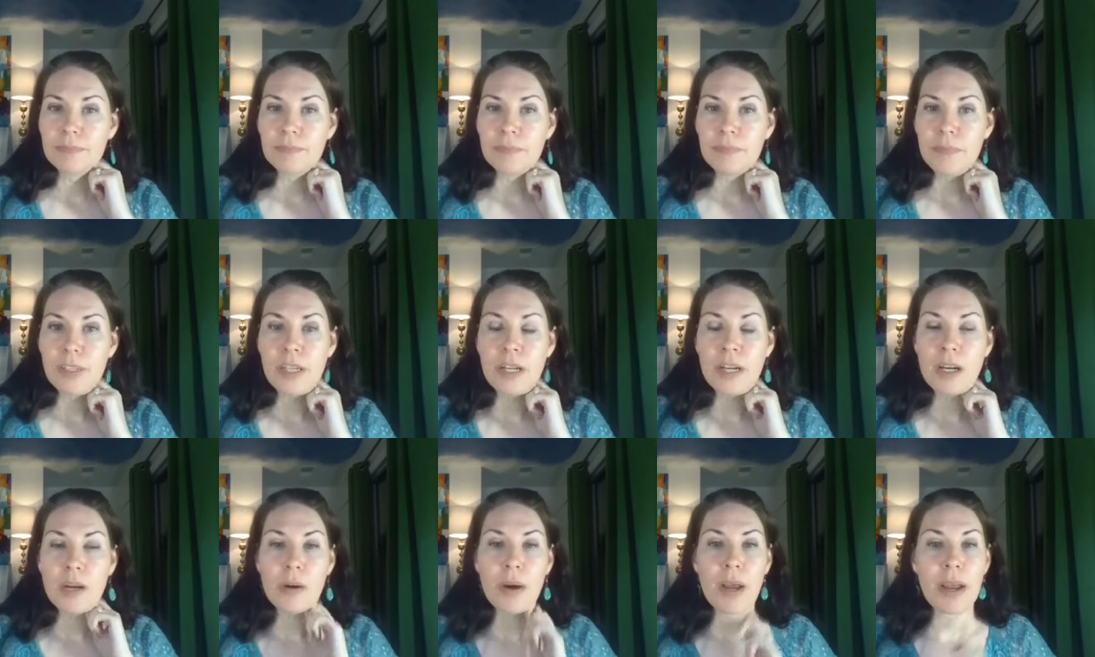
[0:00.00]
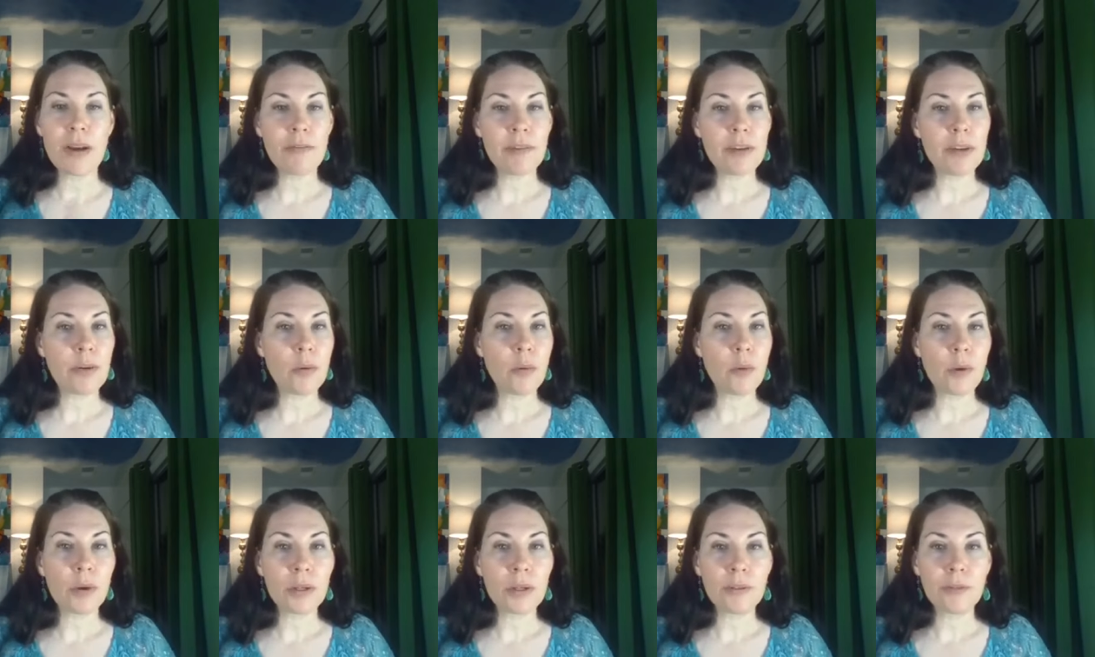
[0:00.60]
you know, every
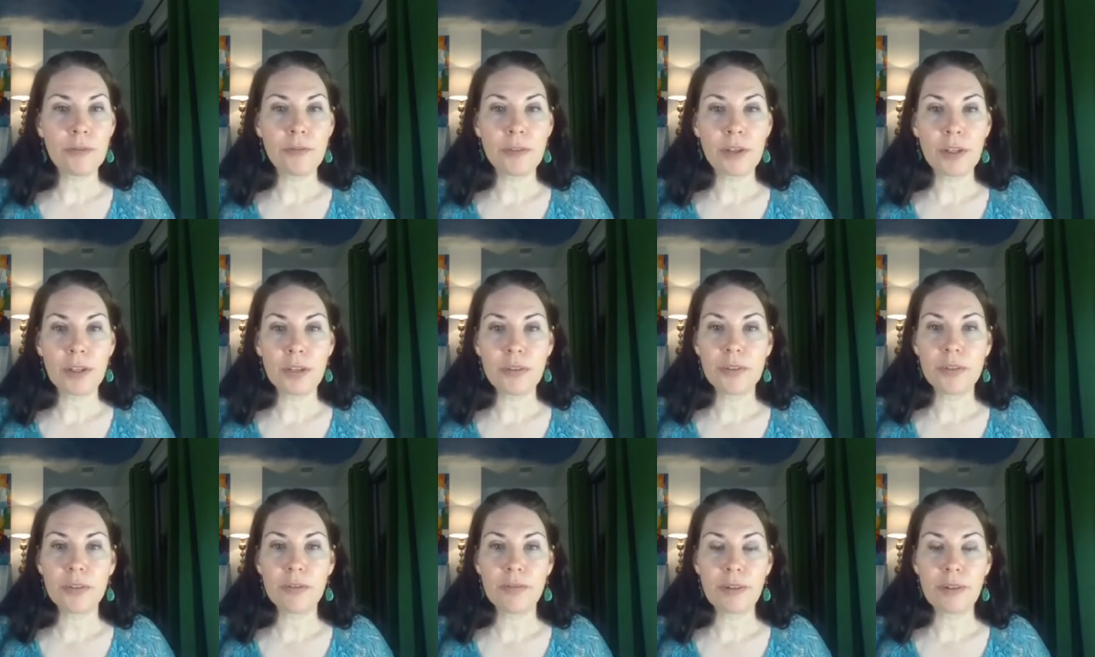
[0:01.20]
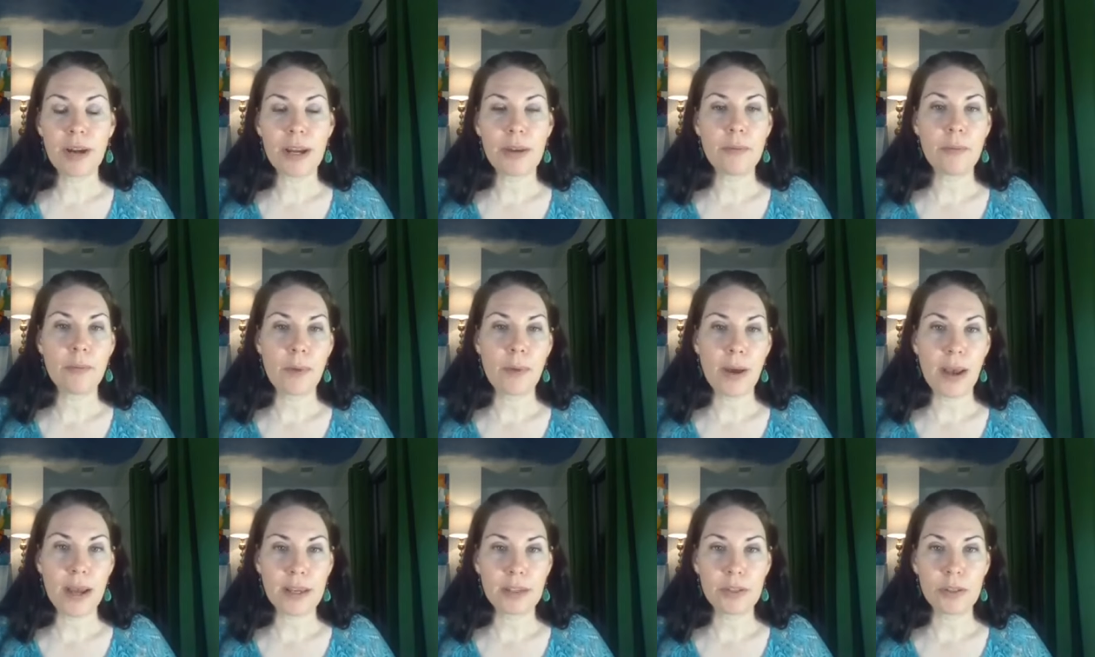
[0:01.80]
order filled the right
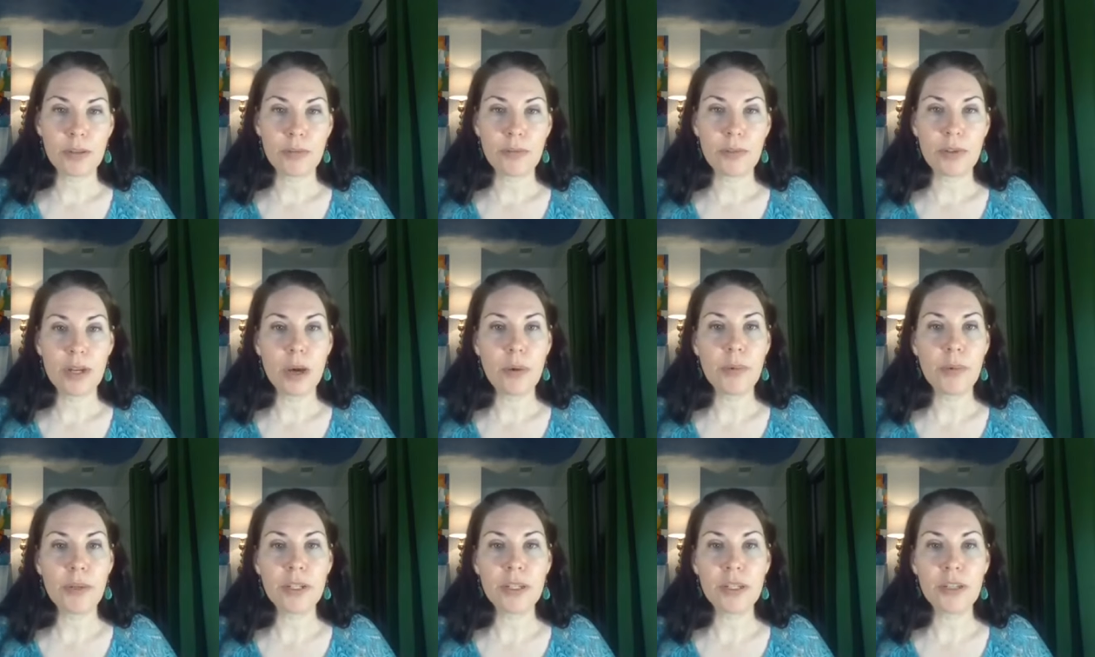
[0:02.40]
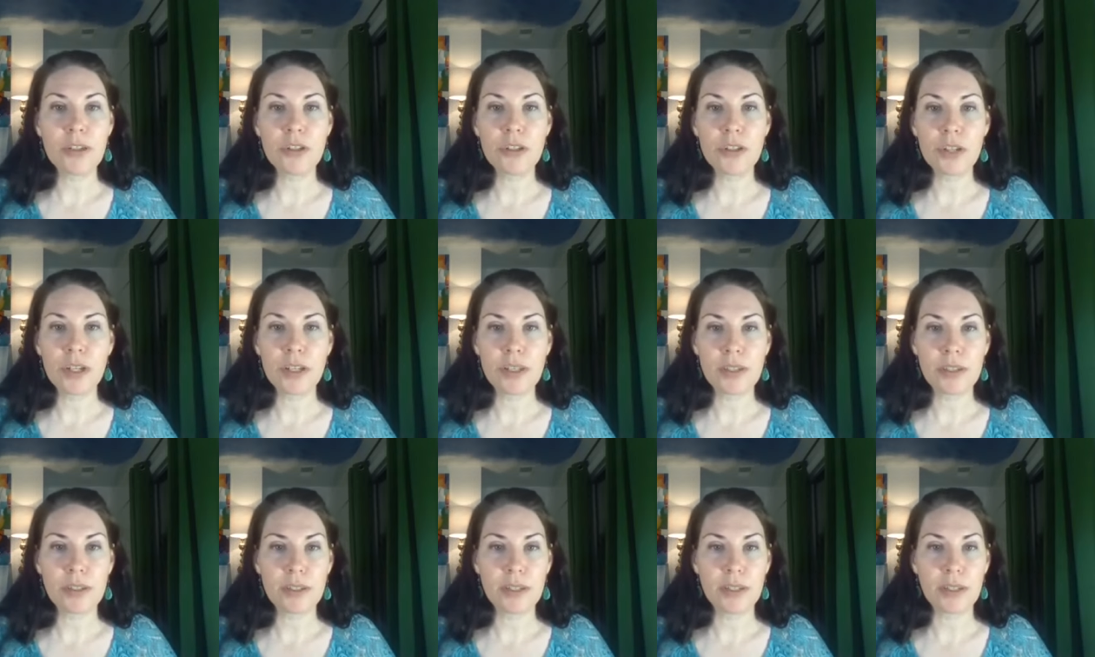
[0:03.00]
way. So, no one can
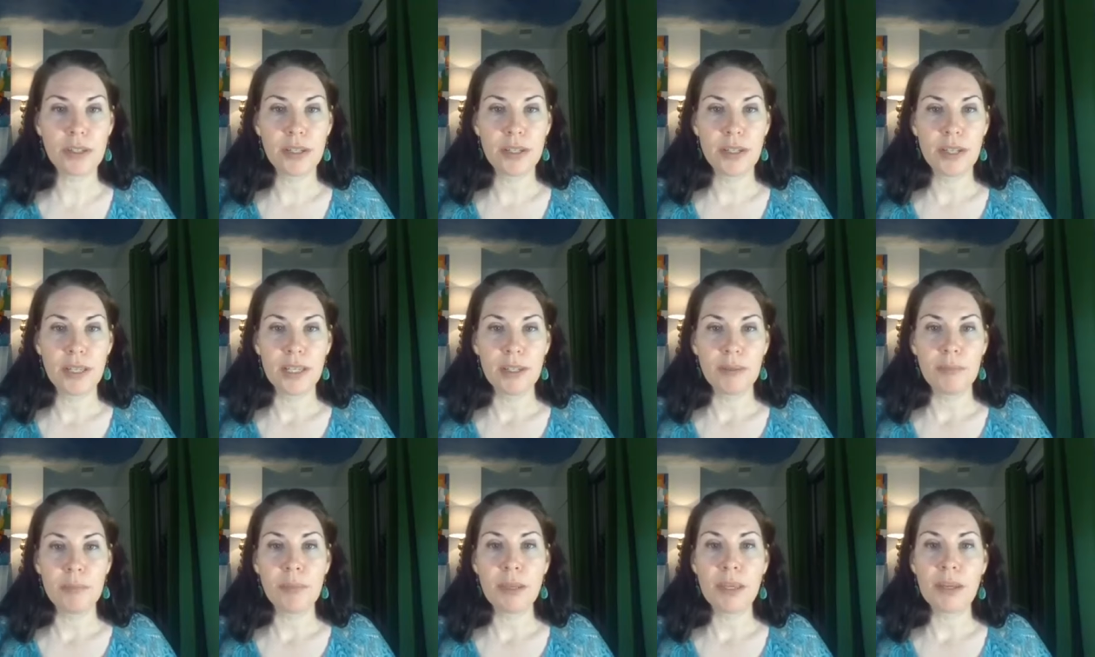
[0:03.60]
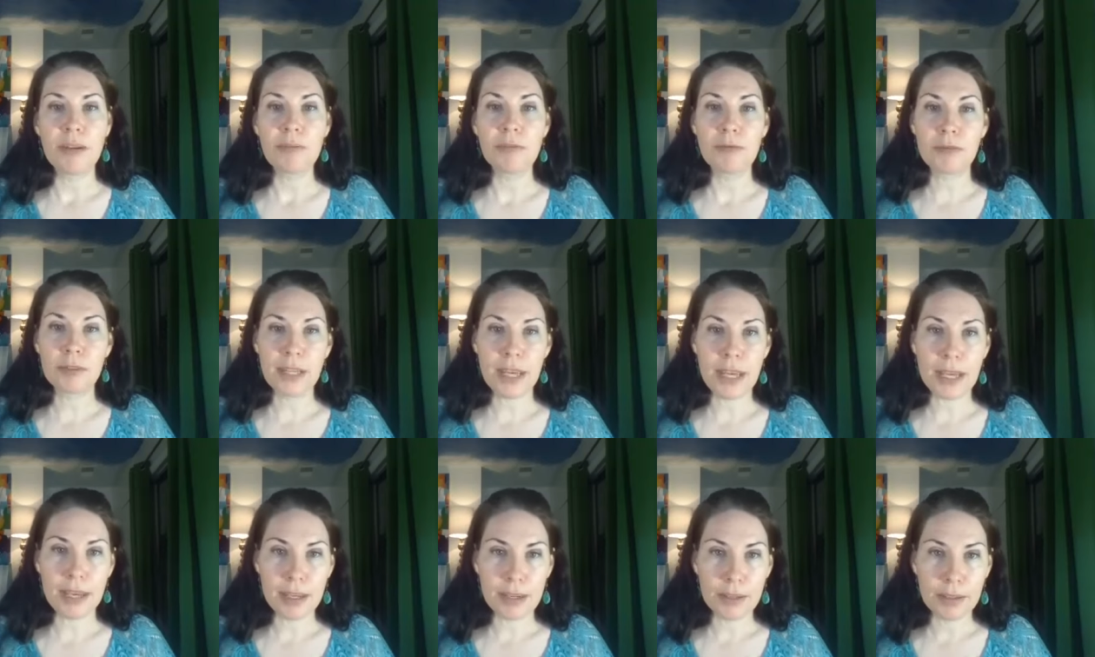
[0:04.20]
just be a
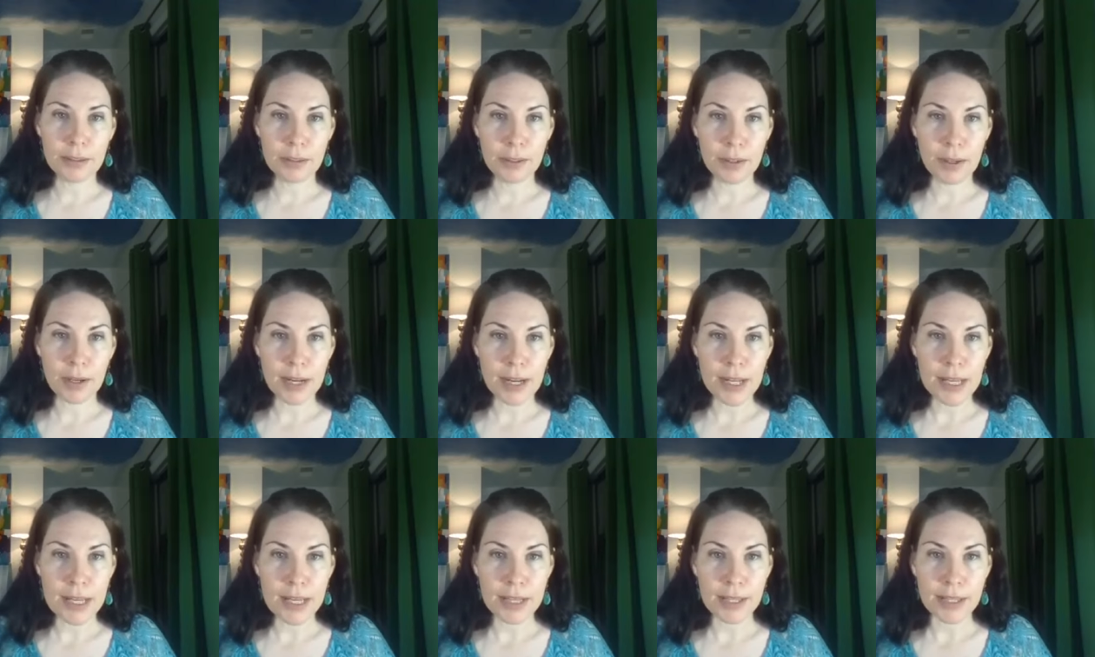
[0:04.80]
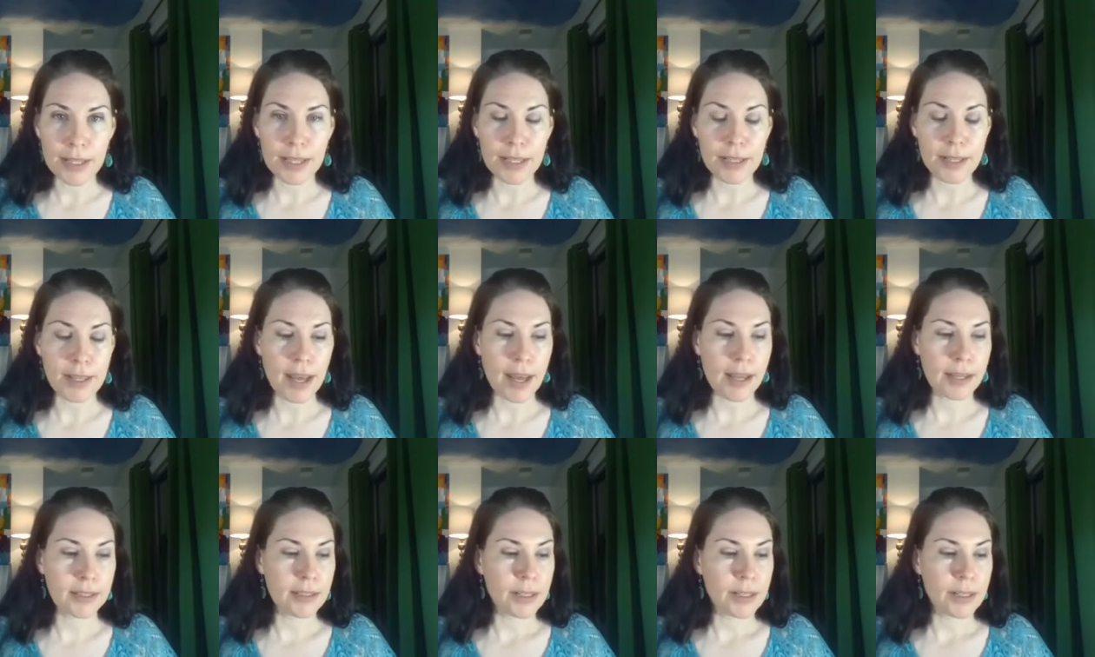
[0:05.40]
flake or anything like that